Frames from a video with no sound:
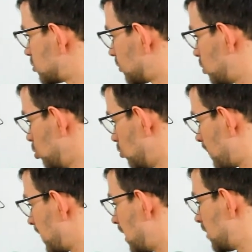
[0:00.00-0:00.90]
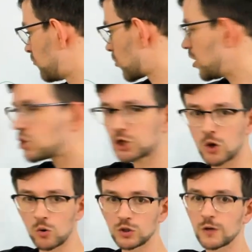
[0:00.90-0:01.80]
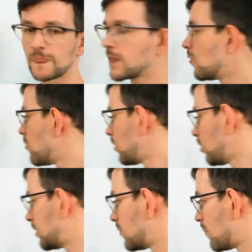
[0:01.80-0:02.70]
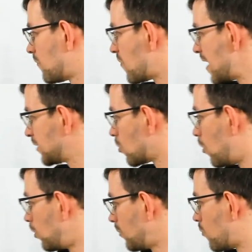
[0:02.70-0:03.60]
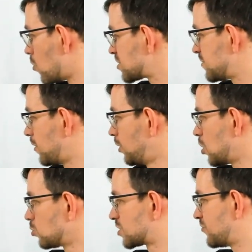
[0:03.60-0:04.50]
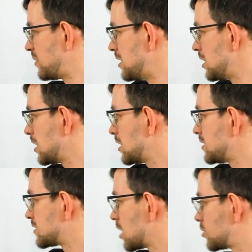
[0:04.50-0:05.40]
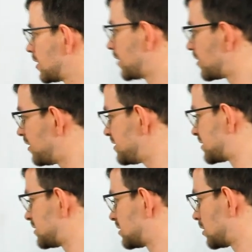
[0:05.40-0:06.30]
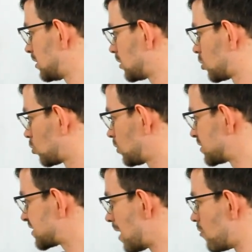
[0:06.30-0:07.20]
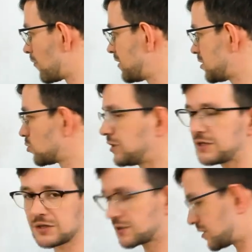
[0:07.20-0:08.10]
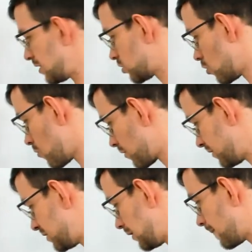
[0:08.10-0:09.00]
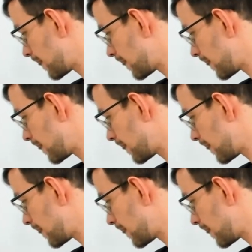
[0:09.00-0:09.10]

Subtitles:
node U, and for each node, we will find all possible nodes V such that this sum of these two distances is no more than D.